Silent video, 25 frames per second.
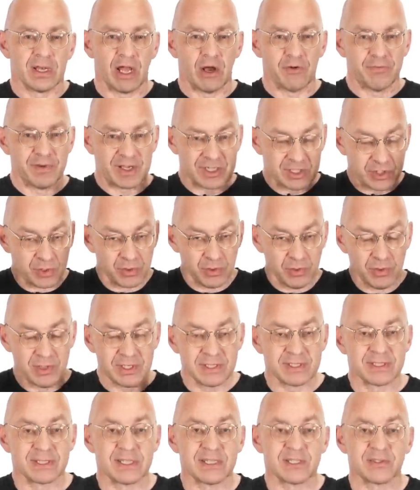Now fact
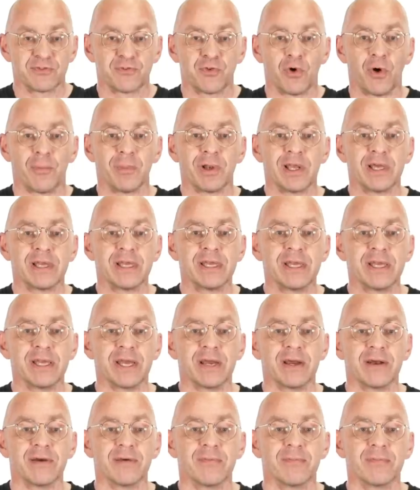two is this formula
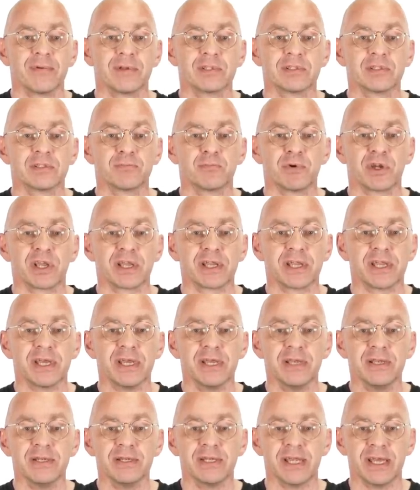here. Let's bring it
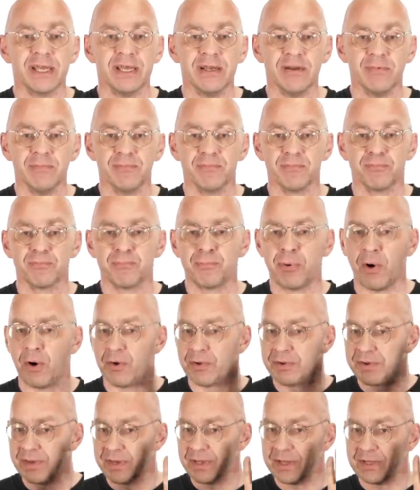in there.
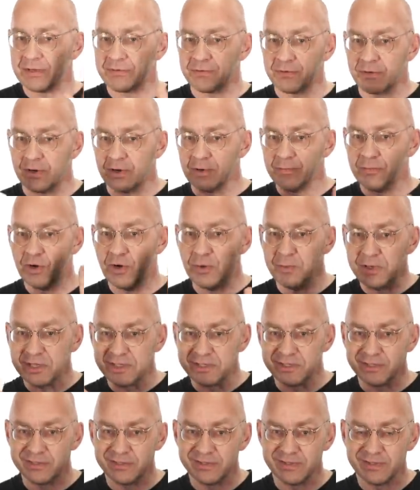Ponder it for a
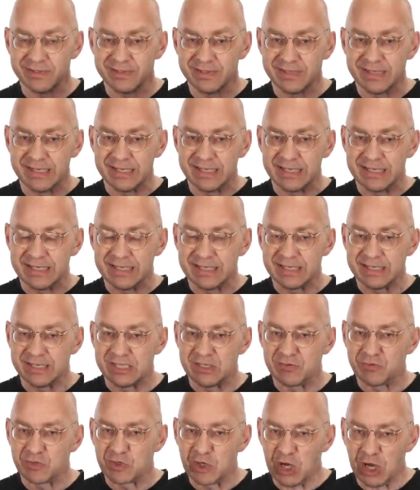moment.
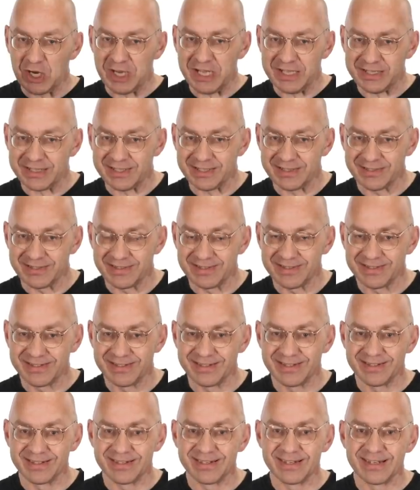You've got it?
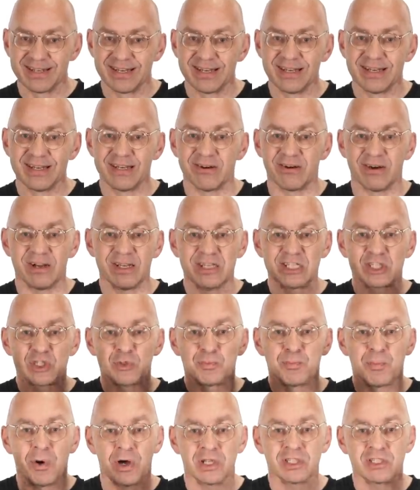Well,
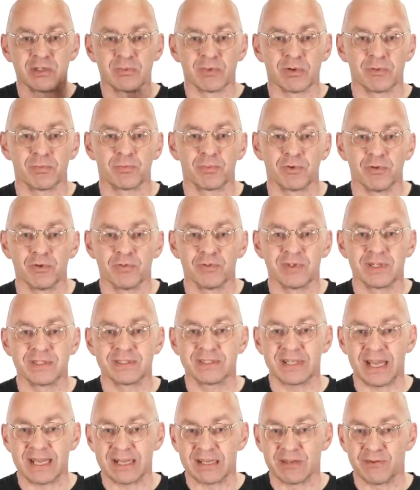it's possible to prove the
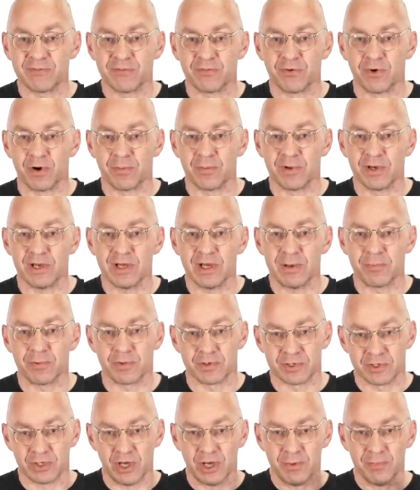second formula
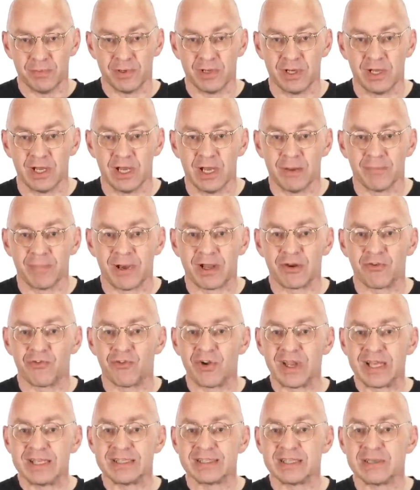up on top by
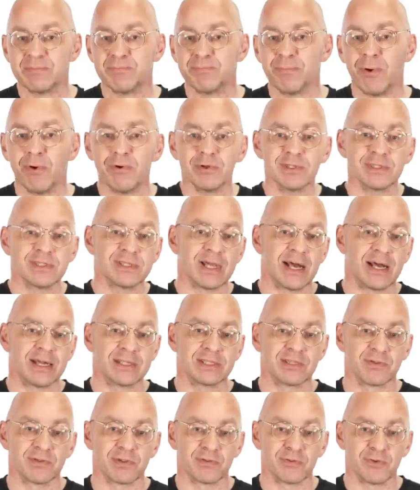raising both
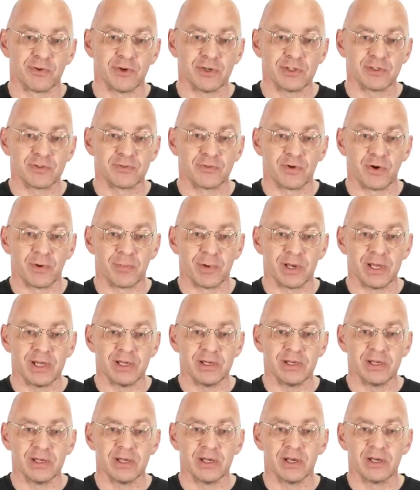sides of the first
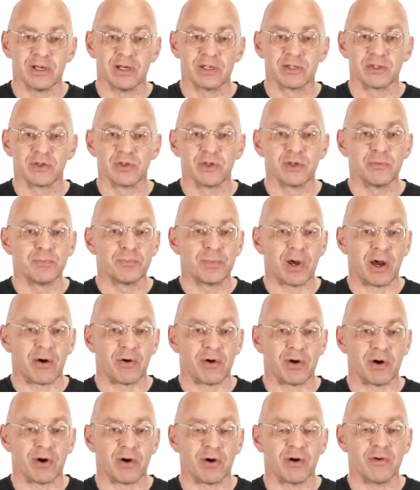formula to a
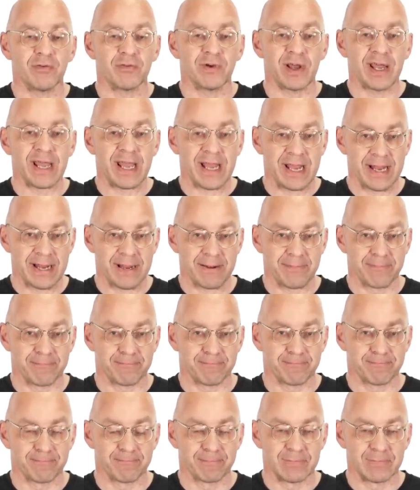power of n.